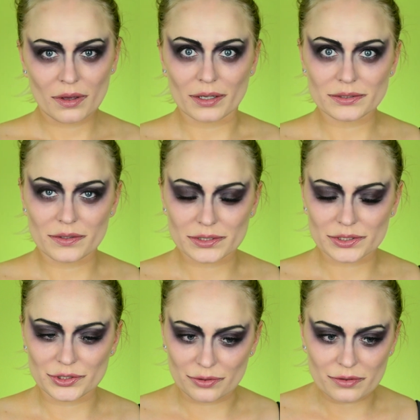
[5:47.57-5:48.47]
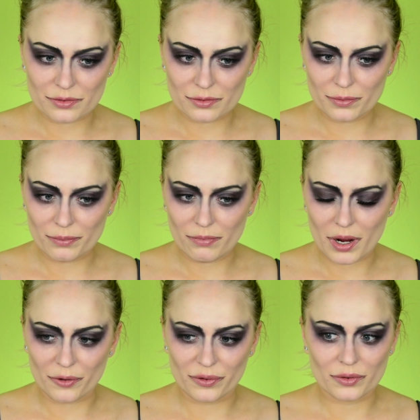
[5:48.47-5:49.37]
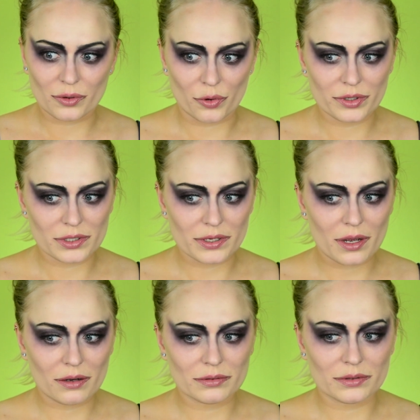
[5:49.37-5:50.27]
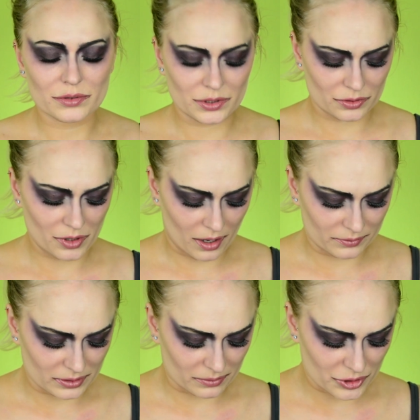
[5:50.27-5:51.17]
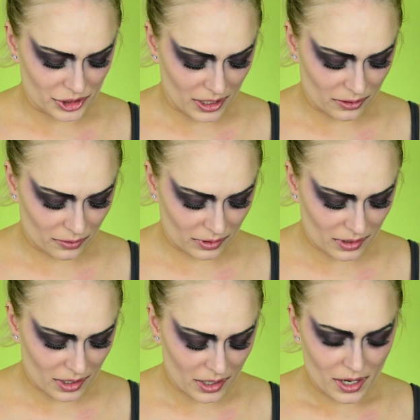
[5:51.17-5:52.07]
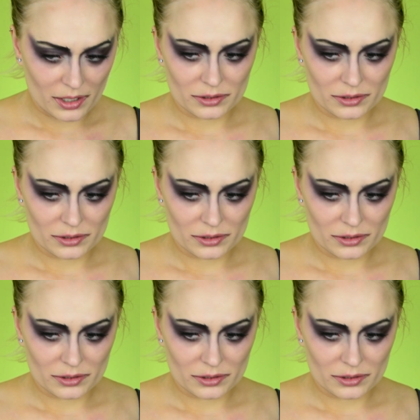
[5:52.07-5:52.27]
If this is your new mouth corner now, you need to have some shadow in there.